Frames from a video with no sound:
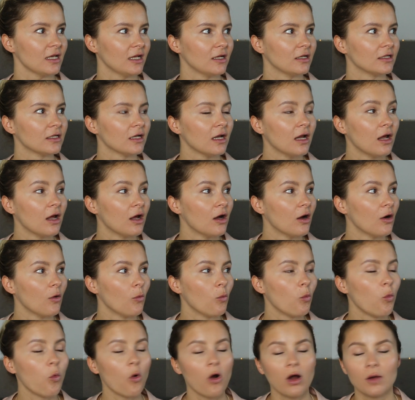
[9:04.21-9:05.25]
and
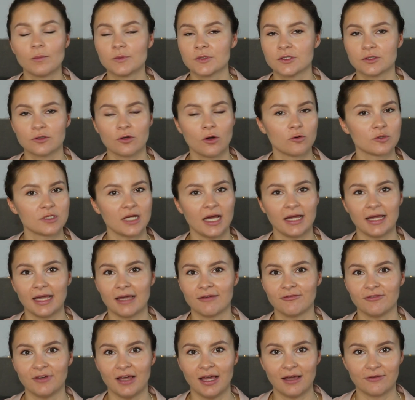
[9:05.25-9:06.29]
warmest coat I
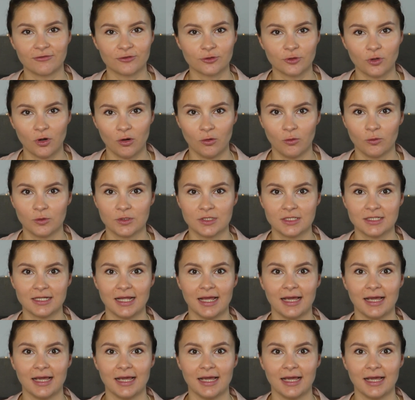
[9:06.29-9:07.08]
have ever owned,